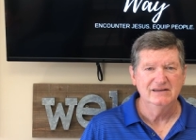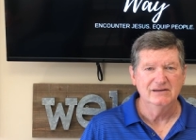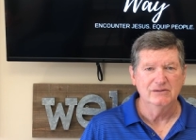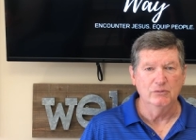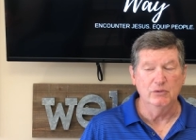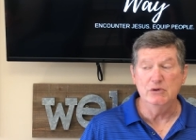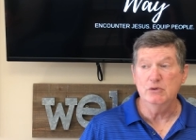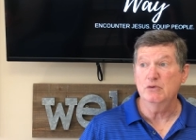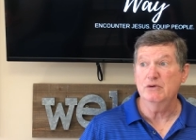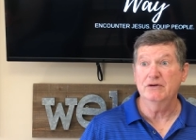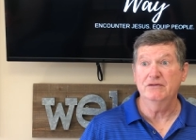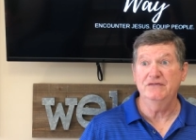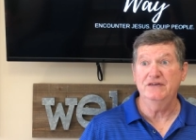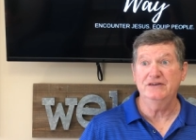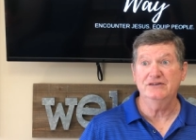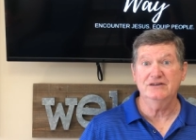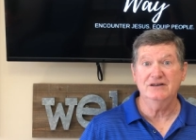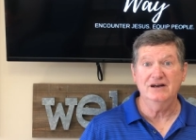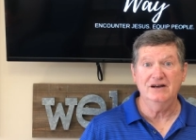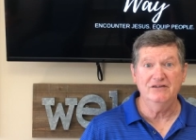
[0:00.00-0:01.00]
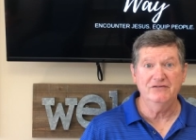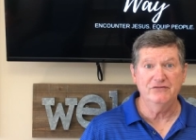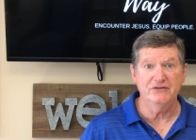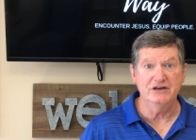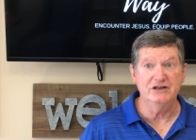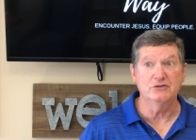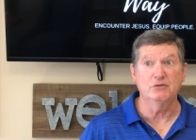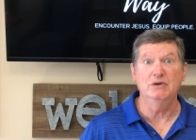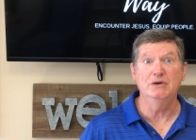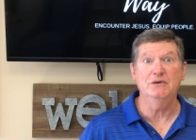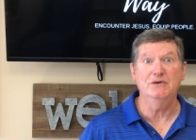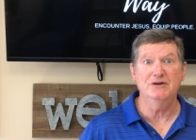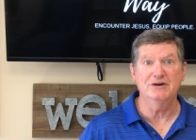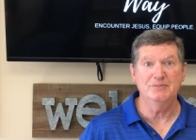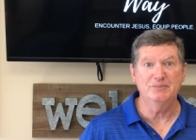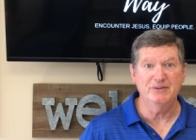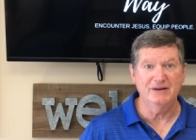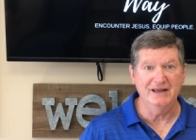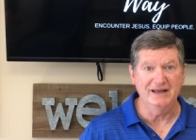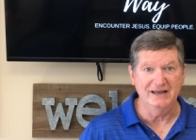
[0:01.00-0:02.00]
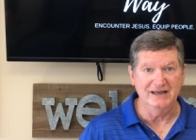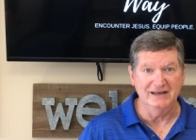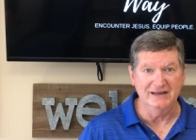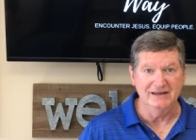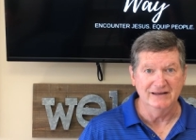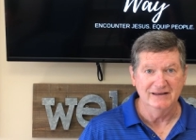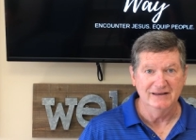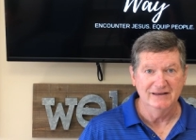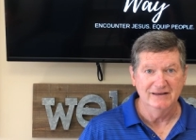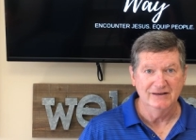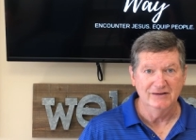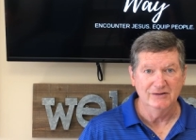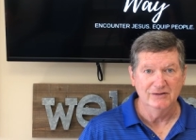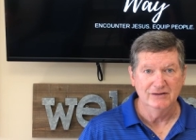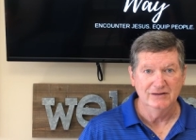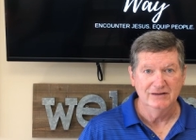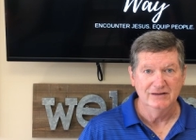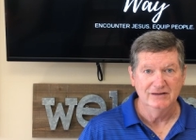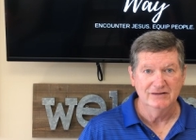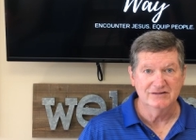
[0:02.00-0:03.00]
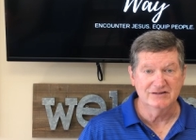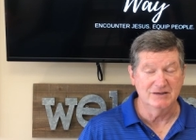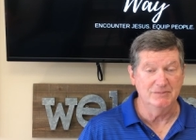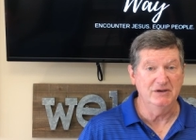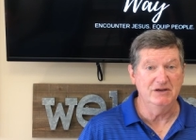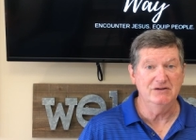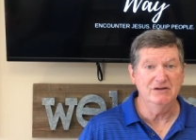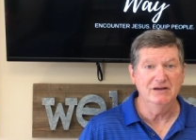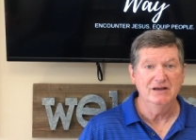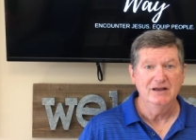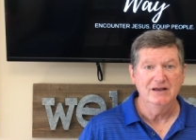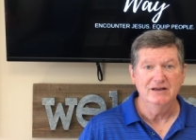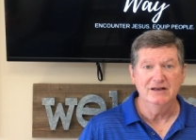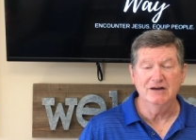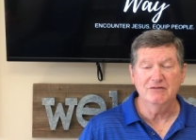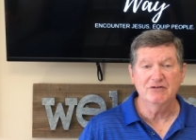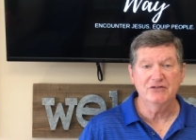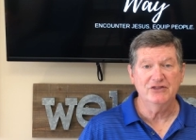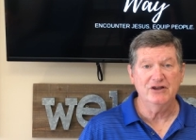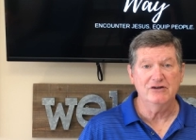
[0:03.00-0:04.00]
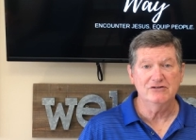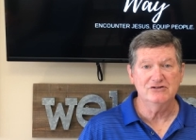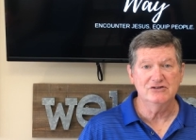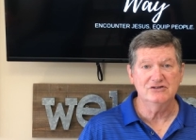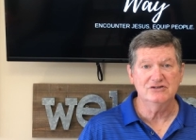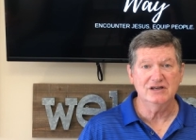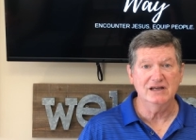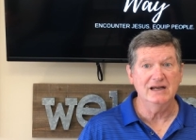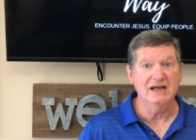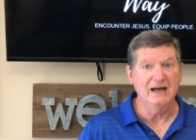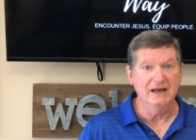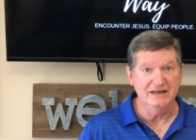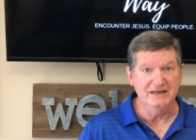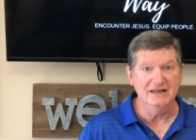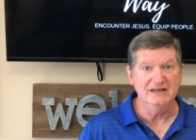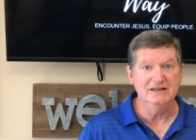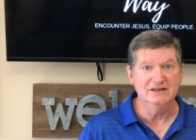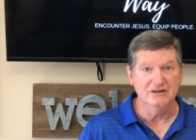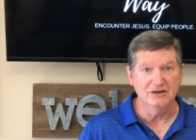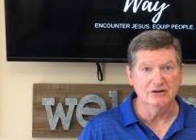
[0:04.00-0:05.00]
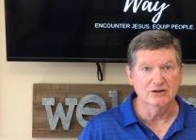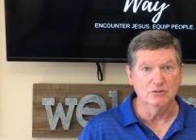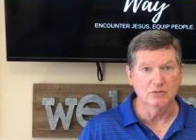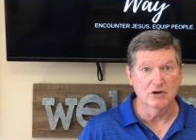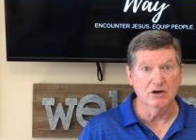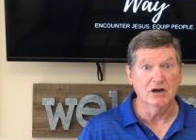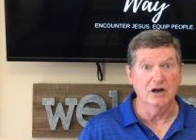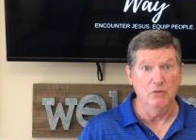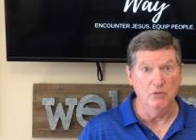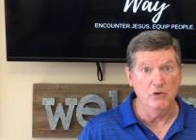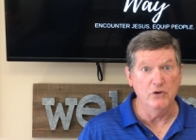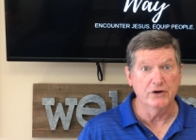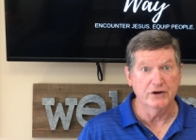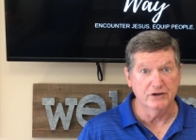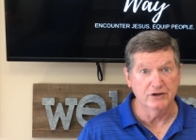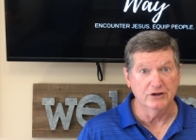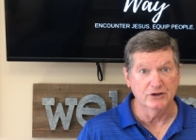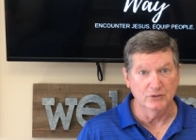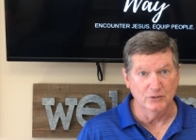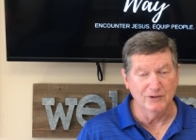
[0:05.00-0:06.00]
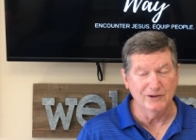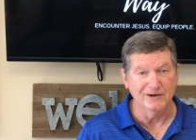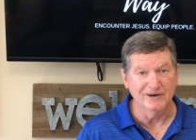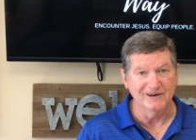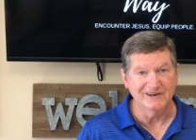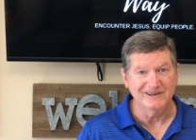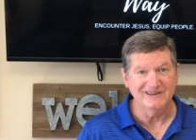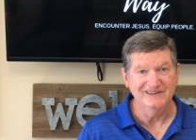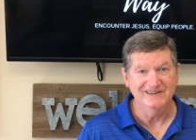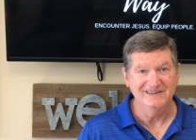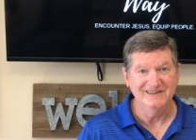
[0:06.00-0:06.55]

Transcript: We want to visit our friends, we want to play. Some of you never thought you'd say, I need to go to work, I want to go to work.